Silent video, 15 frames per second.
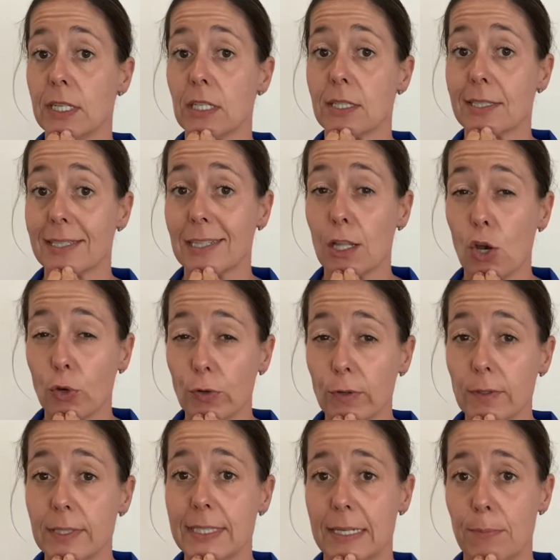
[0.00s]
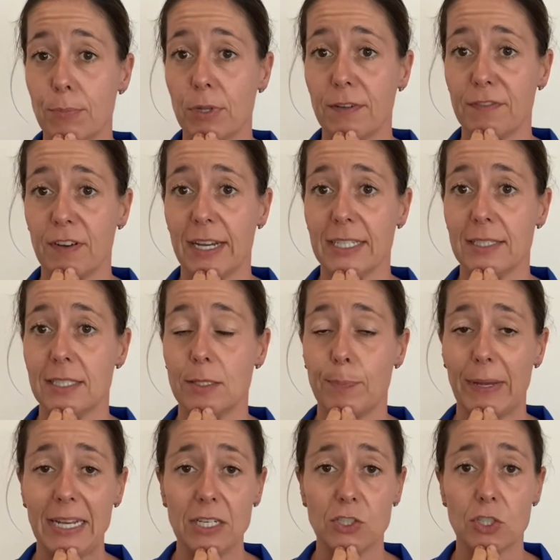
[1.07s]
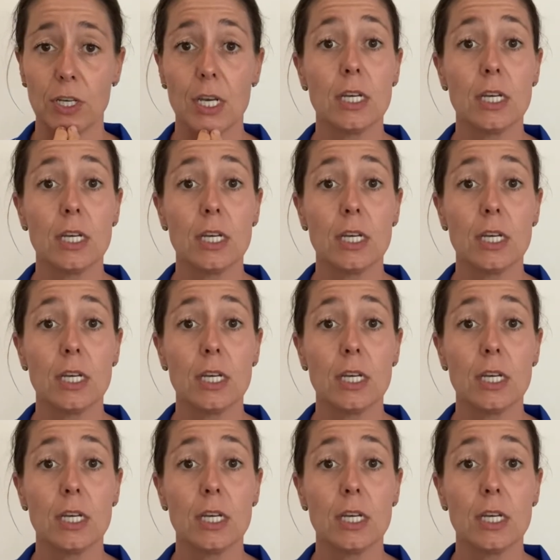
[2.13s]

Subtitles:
slow, simplified speech.